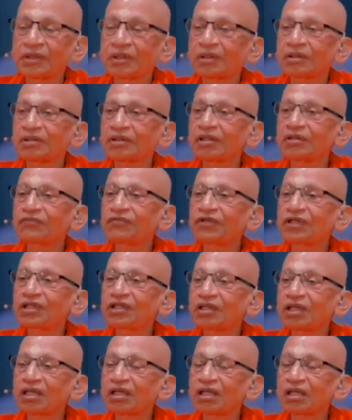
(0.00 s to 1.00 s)
Tad
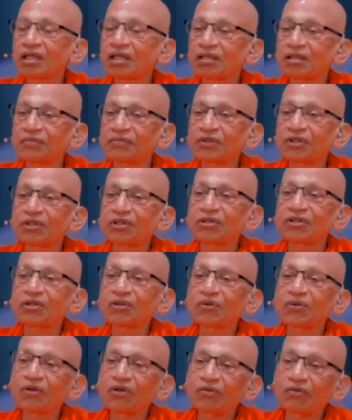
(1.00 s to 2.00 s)
vijnanartham
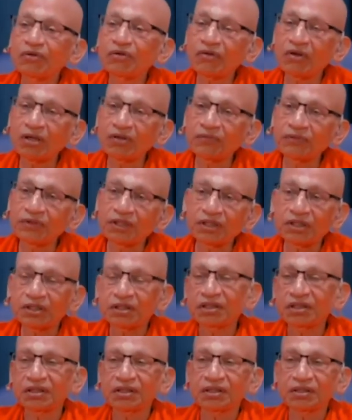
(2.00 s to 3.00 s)
sagurumeva
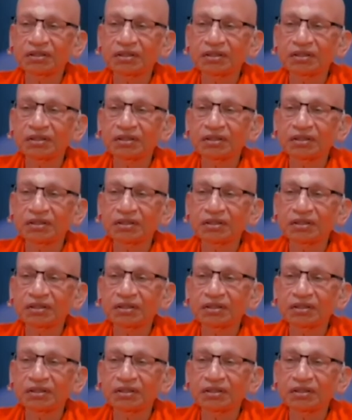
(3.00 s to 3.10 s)
vigacche.